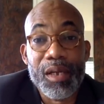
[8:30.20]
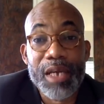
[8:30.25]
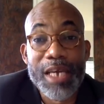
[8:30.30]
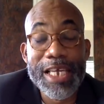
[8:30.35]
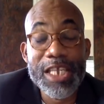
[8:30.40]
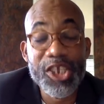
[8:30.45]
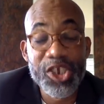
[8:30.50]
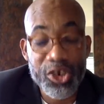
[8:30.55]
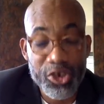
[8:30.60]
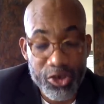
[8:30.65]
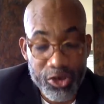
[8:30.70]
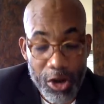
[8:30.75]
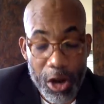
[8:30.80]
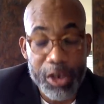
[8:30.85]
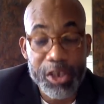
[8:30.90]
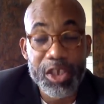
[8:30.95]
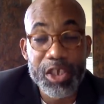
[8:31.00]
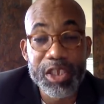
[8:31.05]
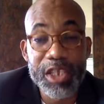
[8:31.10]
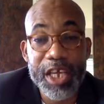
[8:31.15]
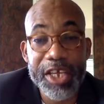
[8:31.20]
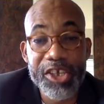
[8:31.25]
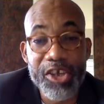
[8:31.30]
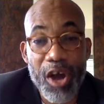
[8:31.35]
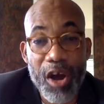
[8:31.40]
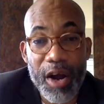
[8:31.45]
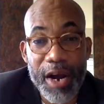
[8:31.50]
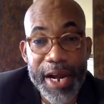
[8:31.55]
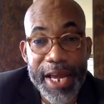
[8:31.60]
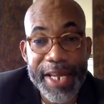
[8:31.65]
instructed the
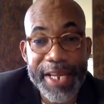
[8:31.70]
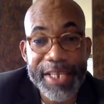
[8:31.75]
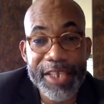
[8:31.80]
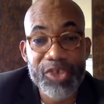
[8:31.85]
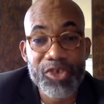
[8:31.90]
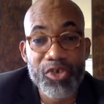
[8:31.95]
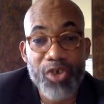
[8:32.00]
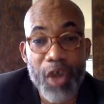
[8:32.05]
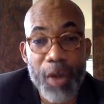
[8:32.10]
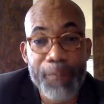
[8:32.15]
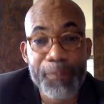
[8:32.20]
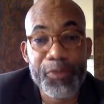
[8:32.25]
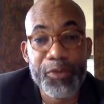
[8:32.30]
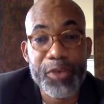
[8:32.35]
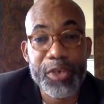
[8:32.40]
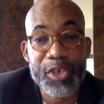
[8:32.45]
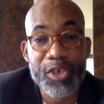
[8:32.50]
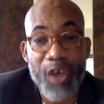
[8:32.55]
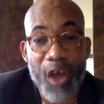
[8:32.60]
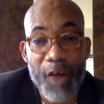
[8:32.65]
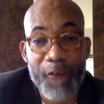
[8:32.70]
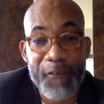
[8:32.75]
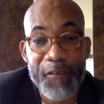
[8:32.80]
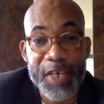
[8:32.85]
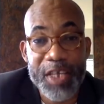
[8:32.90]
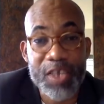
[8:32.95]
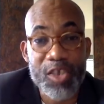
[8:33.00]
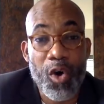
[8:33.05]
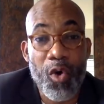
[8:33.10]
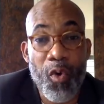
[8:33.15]
young lady to come to his
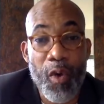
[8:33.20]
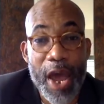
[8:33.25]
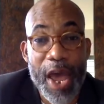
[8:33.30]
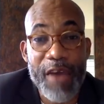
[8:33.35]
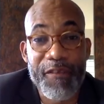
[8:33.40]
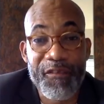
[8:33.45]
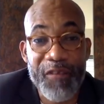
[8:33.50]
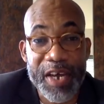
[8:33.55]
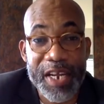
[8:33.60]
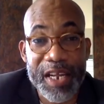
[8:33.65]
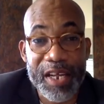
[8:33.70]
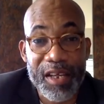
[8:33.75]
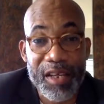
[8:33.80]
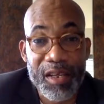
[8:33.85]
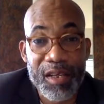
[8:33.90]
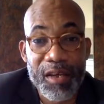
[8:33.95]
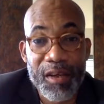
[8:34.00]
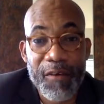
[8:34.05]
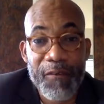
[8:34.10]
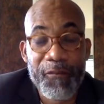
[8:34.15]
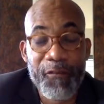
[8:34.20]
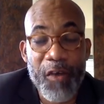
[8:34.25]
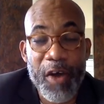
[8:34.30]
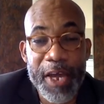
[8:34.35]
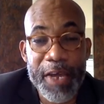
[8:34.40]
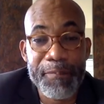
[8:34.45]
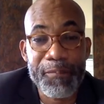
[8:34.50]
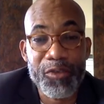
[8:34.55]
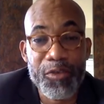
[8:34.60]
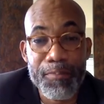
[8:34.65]
office or wherever for
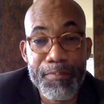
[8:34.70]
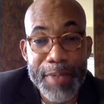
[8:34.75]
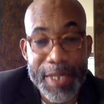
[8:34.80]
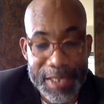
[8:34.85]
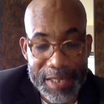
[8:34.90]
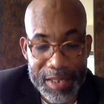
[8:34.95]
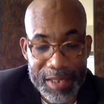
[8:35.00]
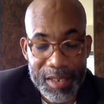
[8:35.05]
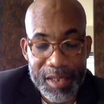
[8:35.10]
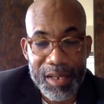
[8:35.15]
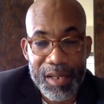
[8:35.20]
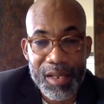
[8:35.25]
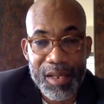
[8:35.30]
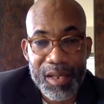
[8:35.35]
him to meet.